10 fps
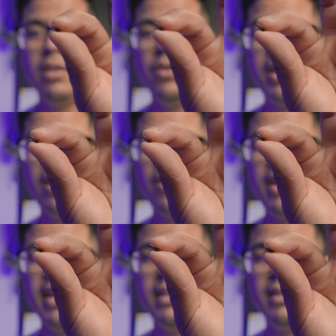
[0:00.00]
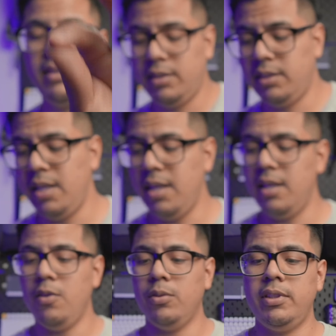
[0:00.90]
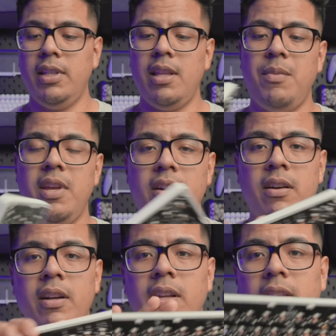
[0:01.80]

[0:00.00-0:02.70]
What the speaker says: You can go ahead and see, you'll see them here.